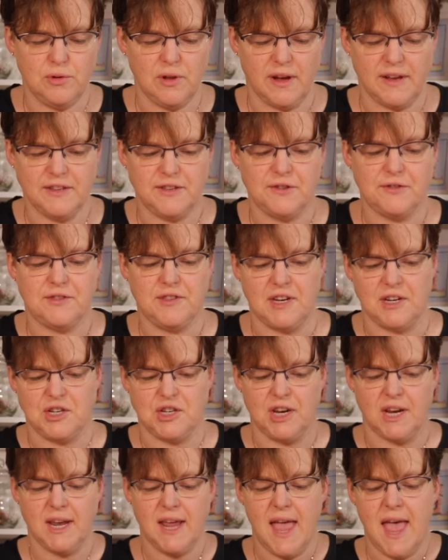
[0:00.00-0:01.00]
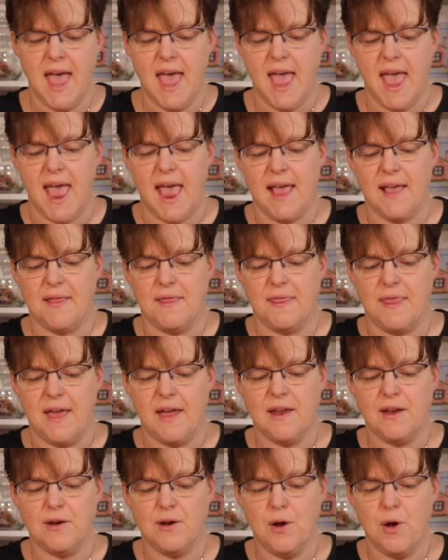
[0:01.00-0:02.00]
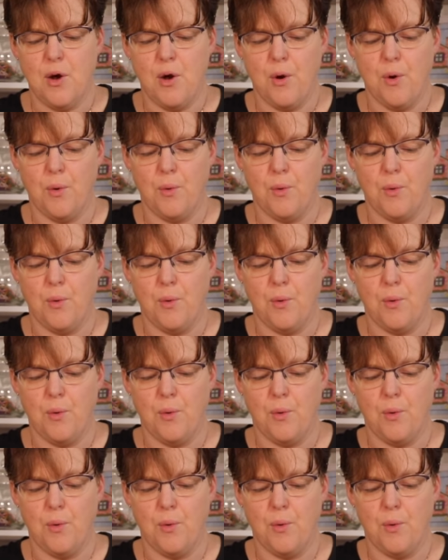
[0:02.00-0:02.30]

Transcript: lines of stitching, and then